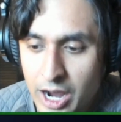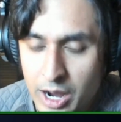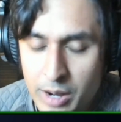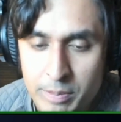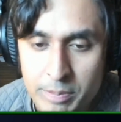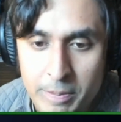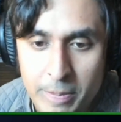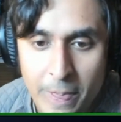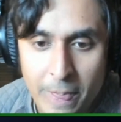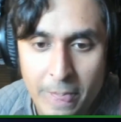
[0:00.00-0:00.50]

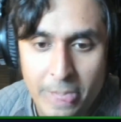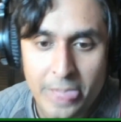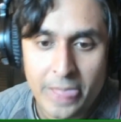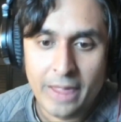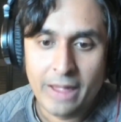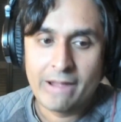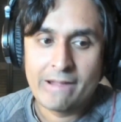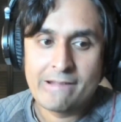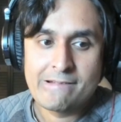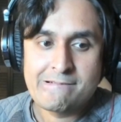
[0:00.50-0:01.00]
Um,
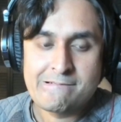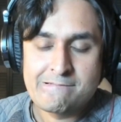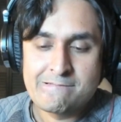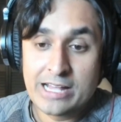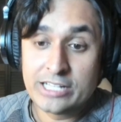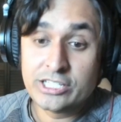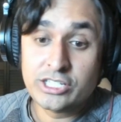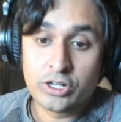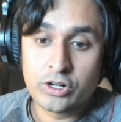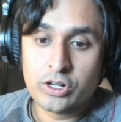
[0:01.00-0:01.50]

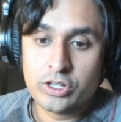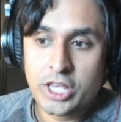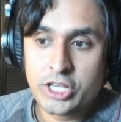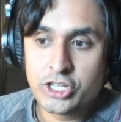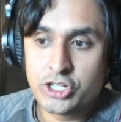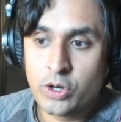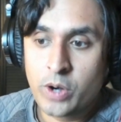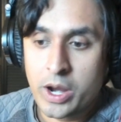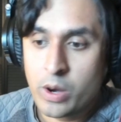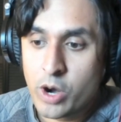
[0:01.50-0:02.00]
that's a
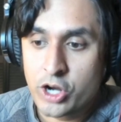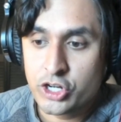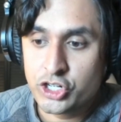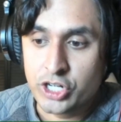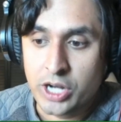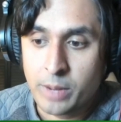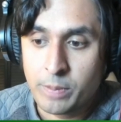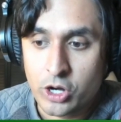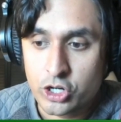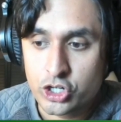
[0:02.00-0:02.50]
that's a great
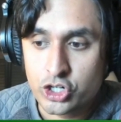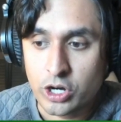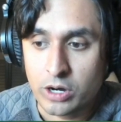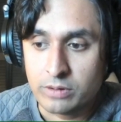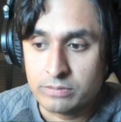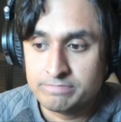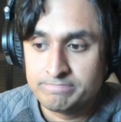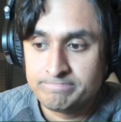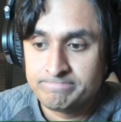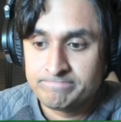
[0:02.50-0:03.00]
question. I'm not
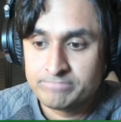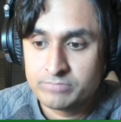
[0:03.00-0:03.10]
sure.